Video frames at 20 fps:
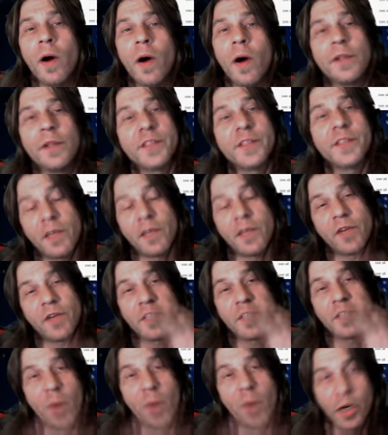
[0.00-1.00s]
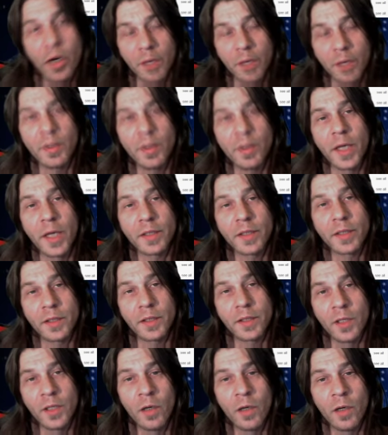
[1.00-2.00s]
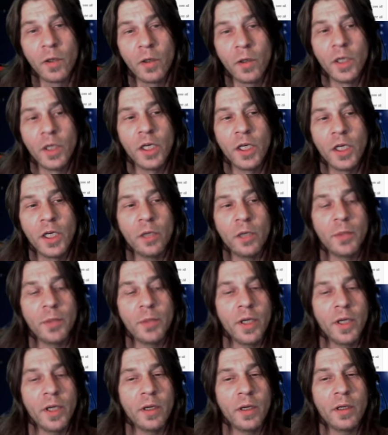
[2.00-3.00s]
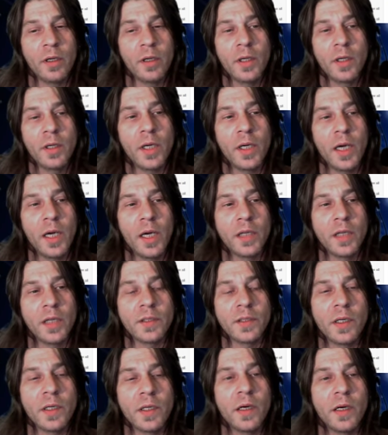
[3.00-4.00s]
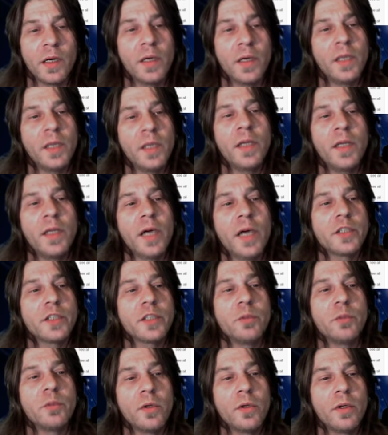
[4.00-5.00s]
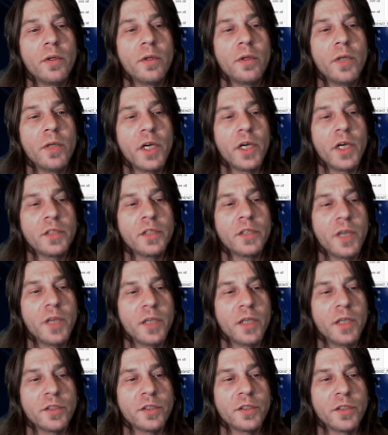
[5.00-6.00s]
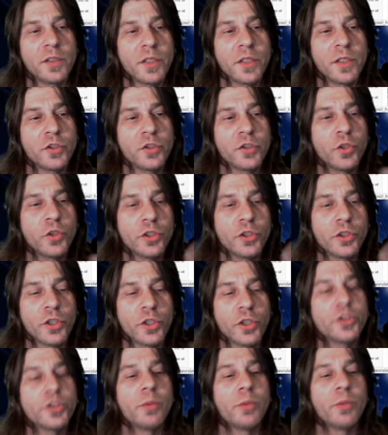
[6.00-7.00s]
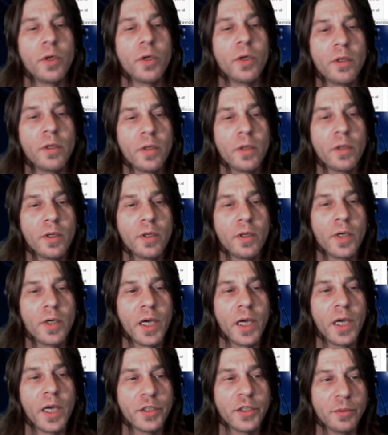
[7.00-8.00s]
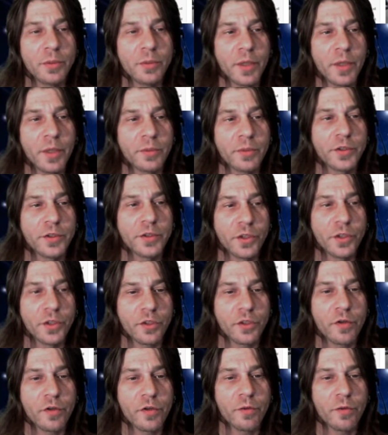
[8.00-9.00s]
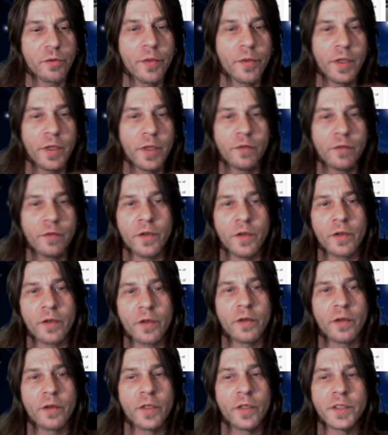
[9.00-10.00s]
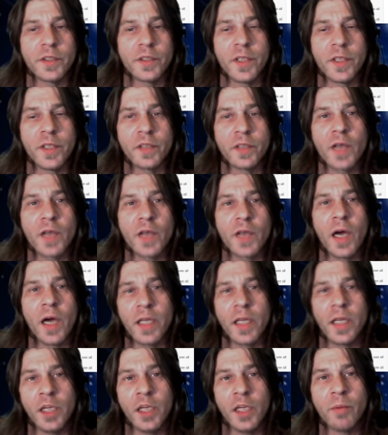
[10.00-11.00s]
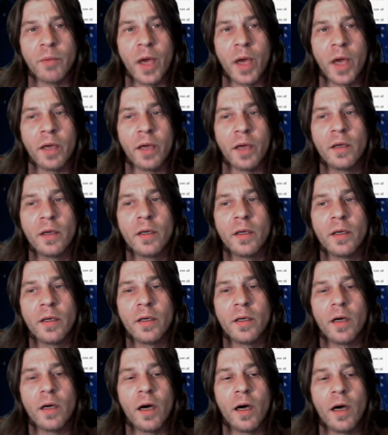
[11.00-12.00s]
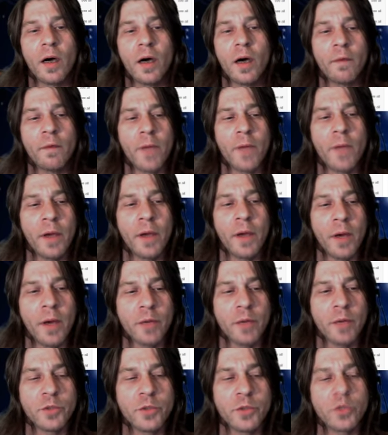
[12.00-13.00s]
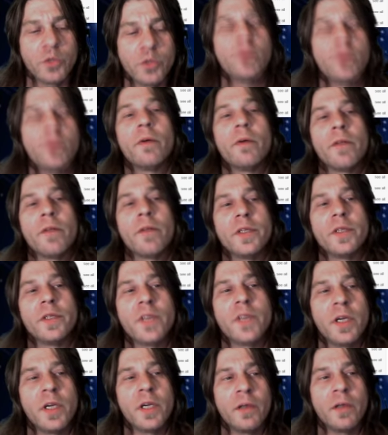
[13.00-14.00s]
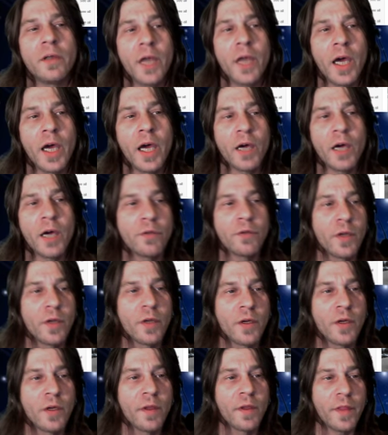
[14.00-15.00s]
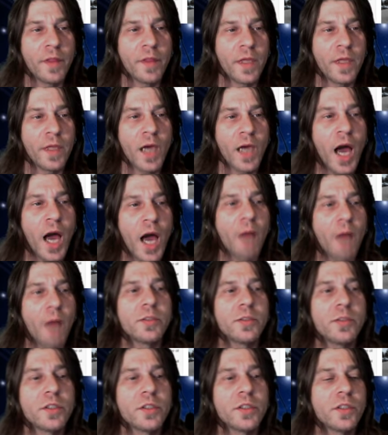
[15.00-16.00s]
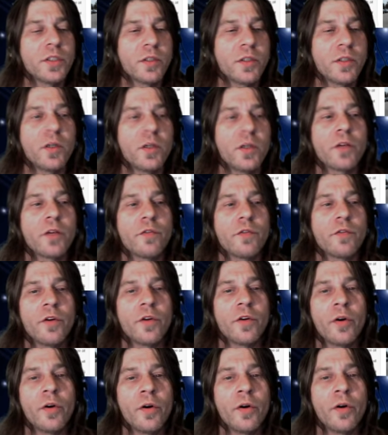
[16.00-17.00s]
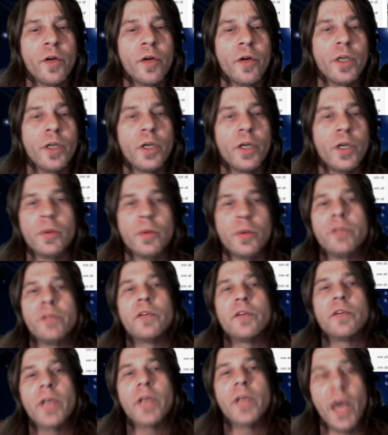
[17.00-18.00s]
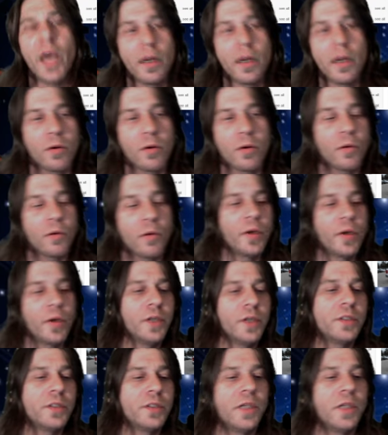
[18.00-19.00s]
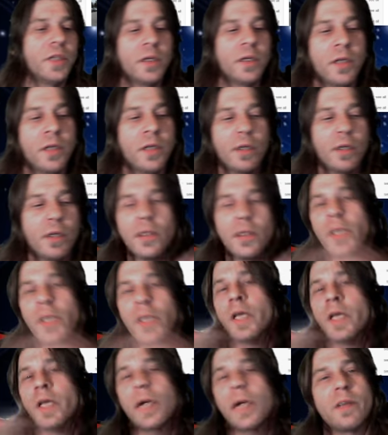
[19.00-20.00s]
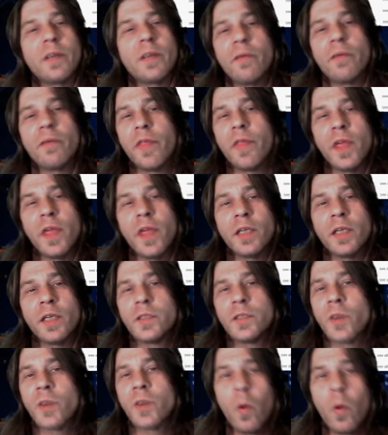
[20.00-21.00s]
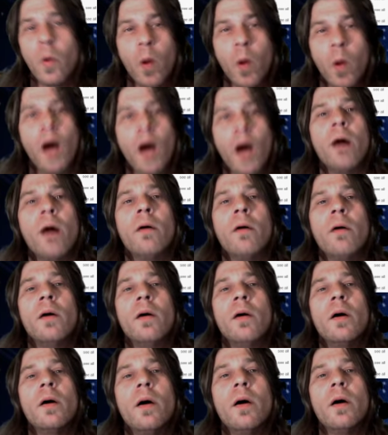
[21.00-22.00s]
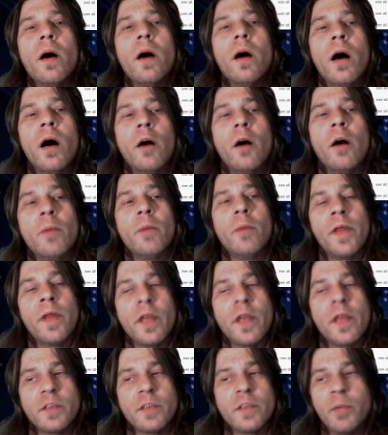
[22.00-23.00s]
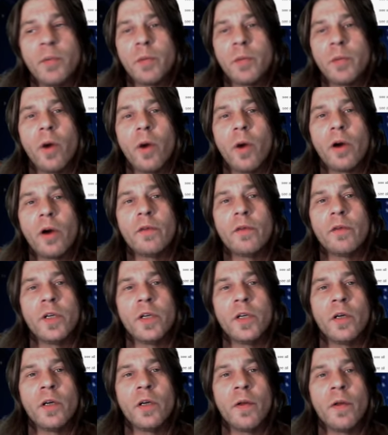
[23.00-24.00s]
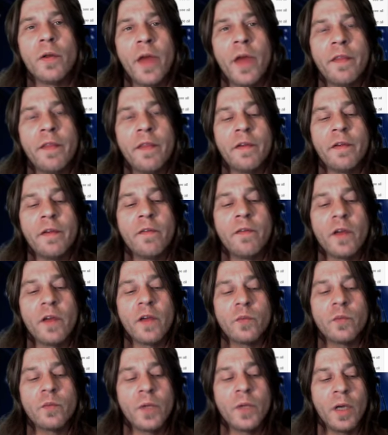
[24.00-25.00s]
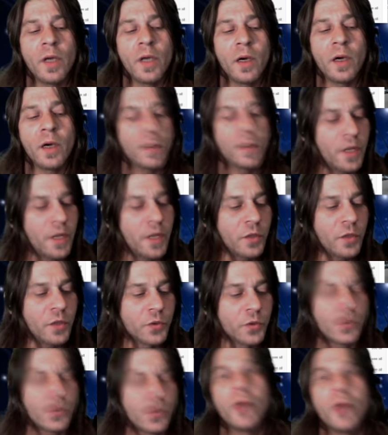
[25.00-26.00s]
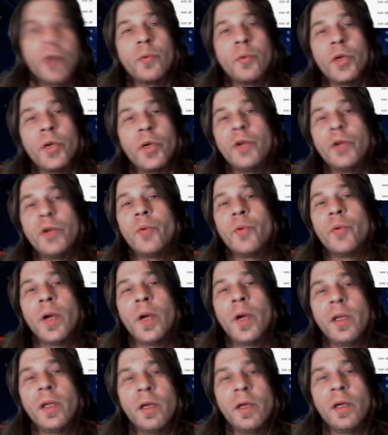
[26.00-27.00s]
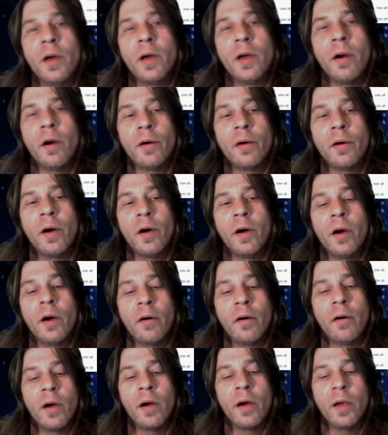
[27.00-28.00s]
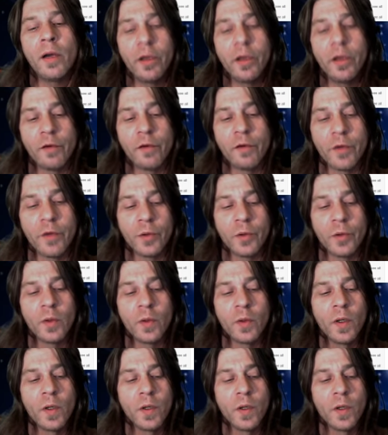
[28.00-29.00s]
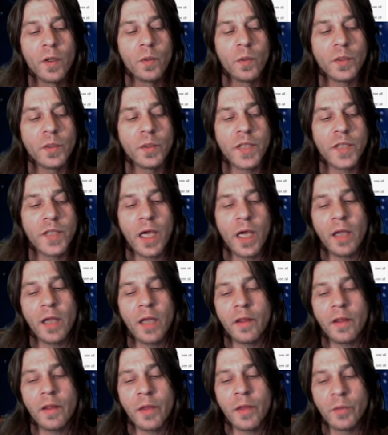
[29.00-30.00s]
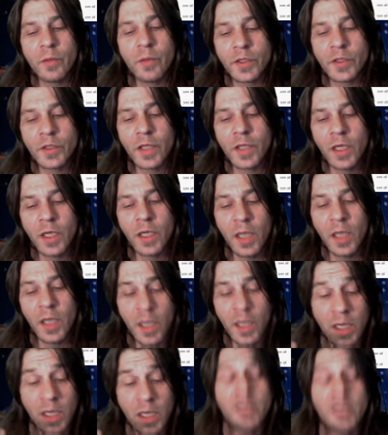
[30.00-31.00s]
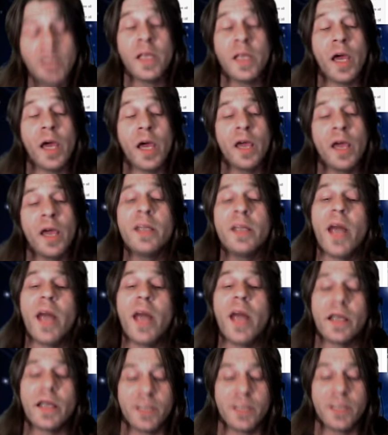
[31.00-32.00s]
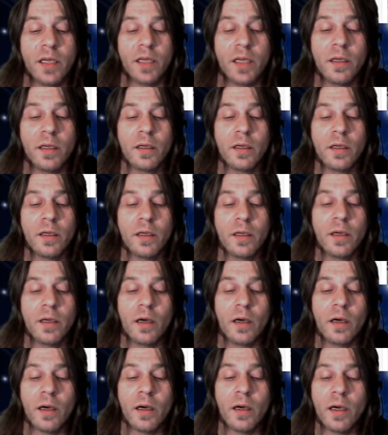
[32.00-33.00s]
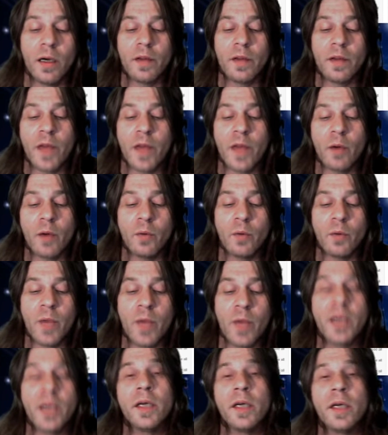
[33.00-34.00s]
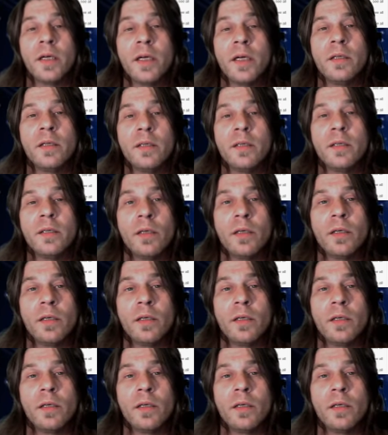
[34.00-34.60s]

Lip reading: on the Safex marketplace. It'll be as indexable, as searchable as you'll be able to search through these vehicle listings on eBay. I'm sure of this, that you'll have the options to look for, in different categories. It'll index everything so well, and that's a big part of it, and I think that's what Daniel was trying to reiterate in our interview, was that there was an indexing that will make it